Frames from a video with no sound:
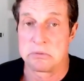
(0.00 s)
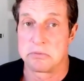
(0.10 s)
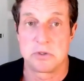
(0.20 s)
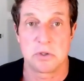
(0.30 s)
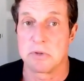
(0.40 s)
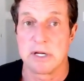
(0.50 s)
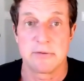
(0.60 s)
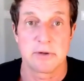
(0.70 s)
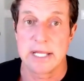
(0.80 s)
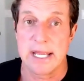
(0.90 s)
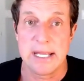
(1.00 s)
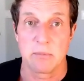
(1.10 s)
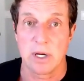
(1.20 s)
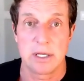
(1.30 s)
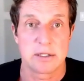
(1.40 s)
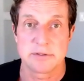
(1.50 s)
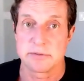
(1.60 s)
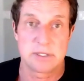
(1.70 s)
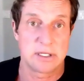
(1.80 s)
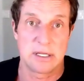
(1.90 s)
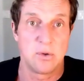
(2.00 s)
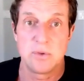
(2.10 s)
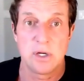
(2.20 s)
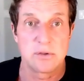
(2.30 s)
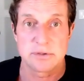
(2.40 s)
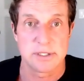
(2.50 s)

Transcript: took whatever came, right? Because like, who knows?